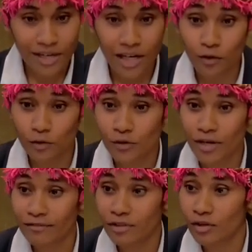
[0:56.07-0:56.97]
I also
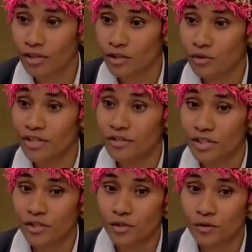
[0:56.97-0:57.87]
have the honor to
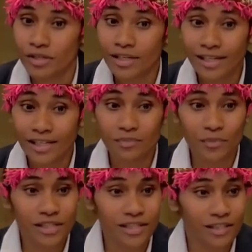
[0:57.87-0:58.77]
address you as
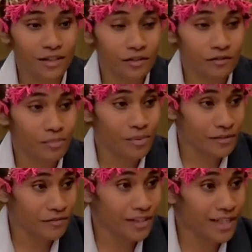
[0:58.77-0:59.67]
President of the
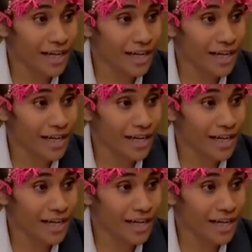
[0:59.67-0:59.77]
Pacific